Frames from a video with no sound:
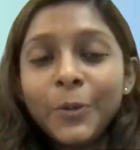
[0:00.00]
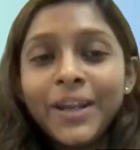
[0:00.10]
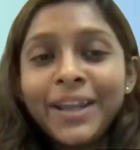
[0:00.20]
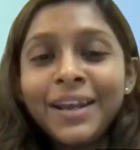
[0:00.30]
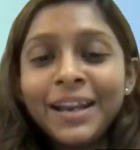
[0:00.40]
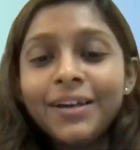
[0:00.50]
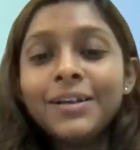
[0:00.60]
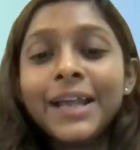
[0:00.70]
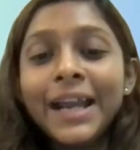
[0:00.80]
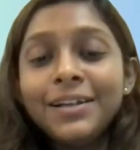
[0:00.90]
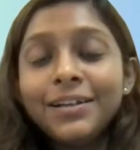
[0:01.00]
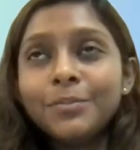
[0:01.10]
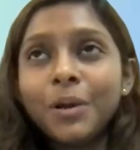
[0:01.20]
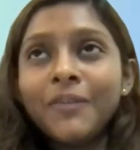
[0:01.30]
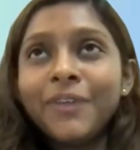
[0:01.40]
we can get,
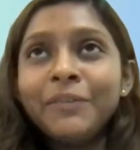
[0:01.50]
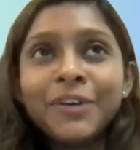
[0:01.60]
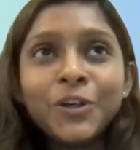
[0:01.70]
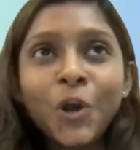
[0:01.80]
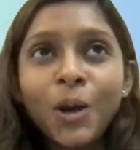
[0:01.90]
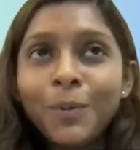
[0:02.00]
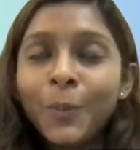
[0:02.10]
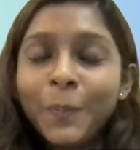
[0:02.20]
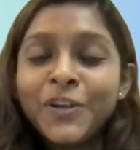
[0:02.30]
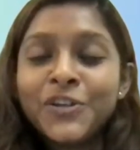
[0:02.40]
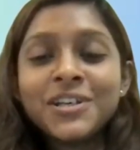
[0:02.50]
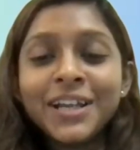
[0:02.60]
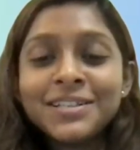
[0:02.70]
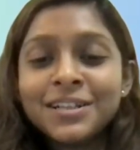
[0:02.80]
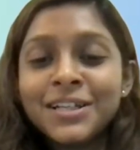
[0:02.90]
when we talk about patient
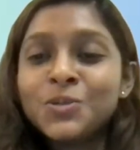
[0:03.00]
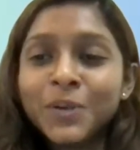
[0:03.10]
excellence,